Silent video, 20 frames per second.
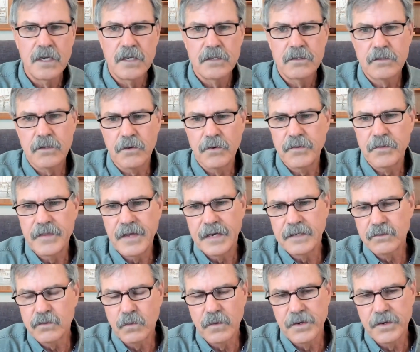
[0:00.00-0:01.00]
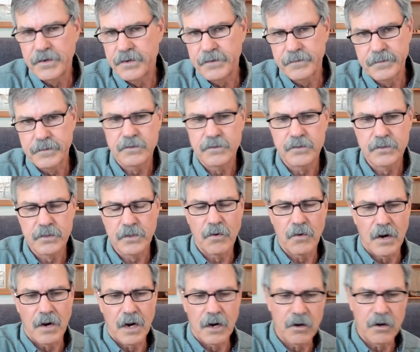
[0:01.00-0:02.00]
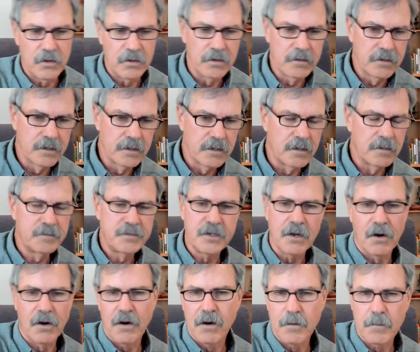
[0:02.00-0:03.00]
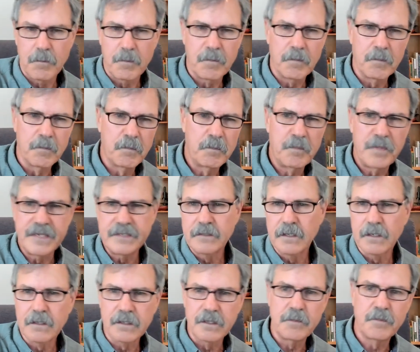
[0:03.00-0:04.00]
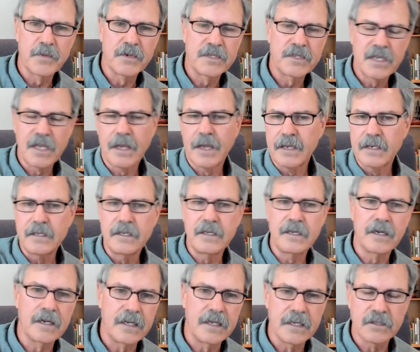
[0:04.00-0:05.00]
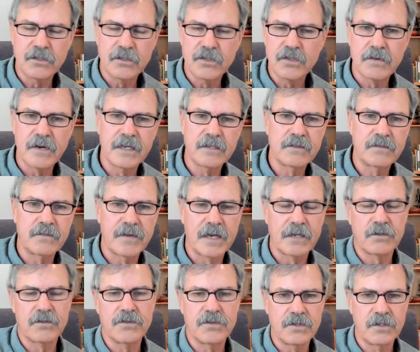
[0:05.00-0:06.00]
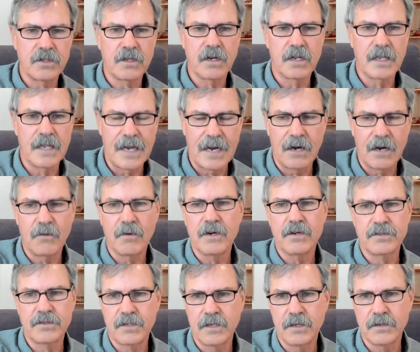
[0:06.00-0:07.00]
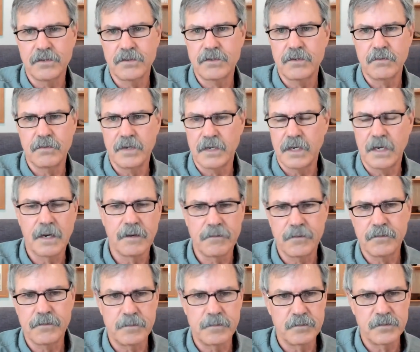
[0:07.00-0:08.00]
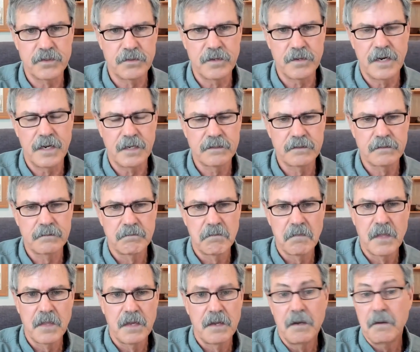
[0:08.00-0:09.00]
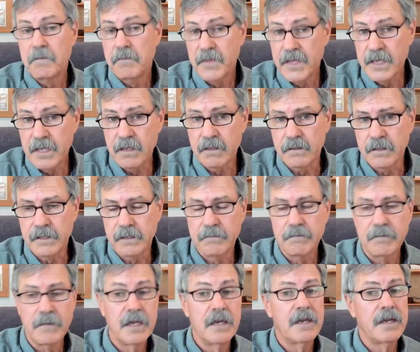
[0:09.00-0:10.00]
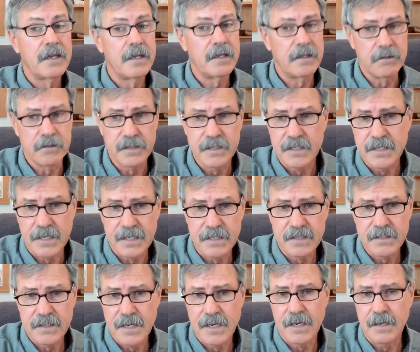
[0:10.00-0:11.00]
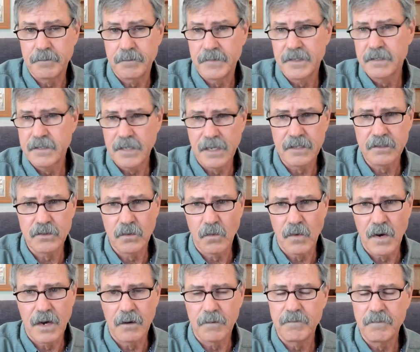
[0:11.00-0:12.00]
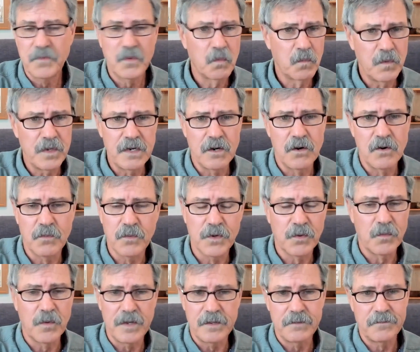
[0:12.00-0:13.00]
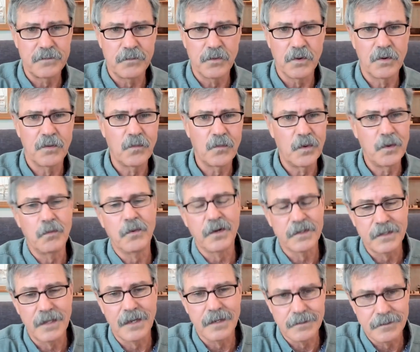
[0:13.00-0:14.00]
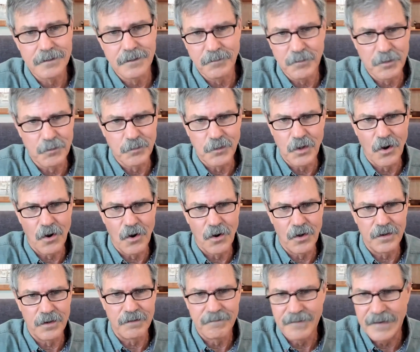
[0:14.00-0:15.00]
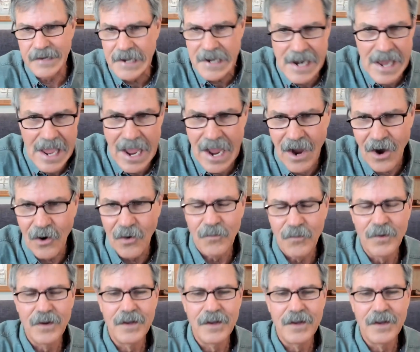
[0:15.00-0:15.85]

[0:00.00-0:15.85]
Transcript: So that's one difference. So our herbs are basically protecting against stress factors that allow our cells to recover from stress. Healing. Healing takes time, it takes a while. We don't want to wait for it. We want that symptom gone now.